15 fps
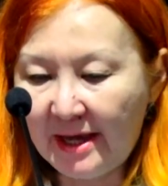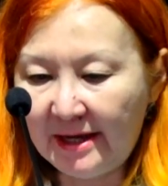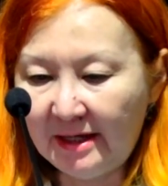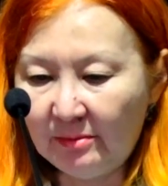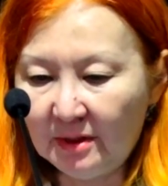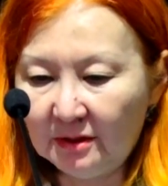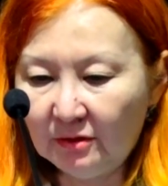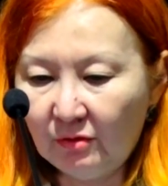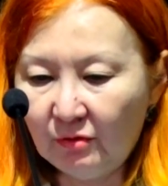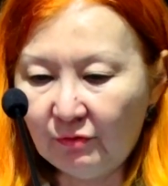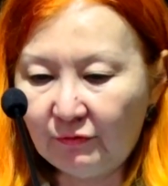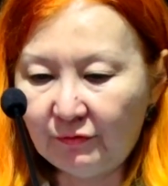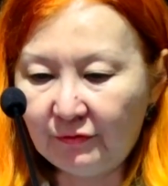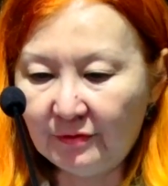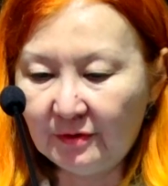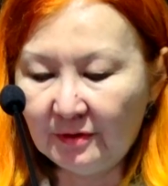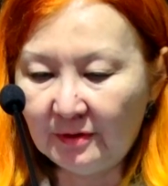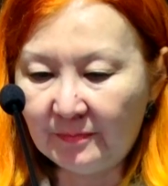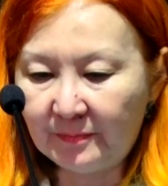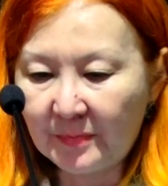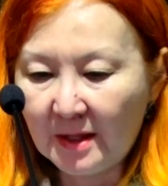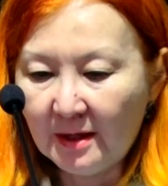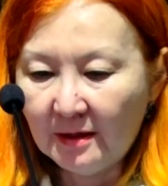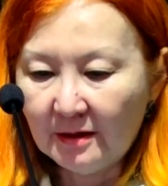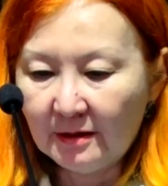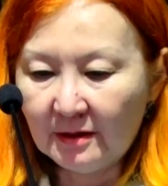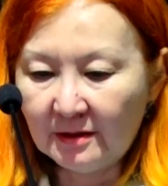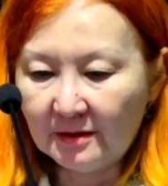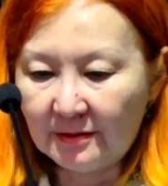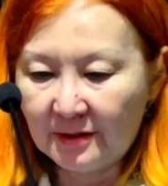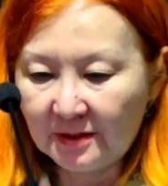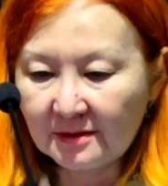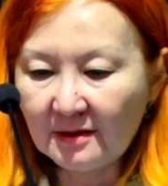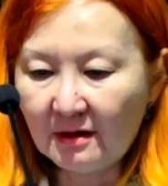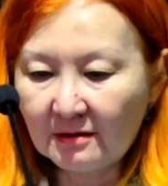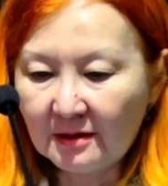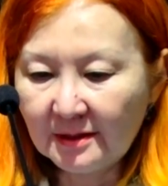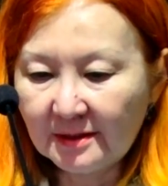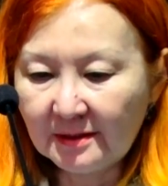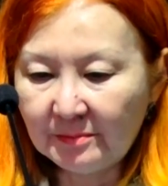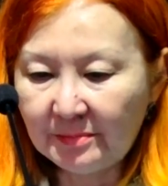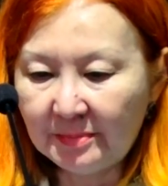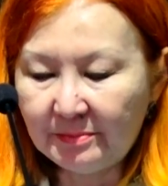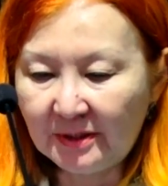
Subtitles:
animal of the circus.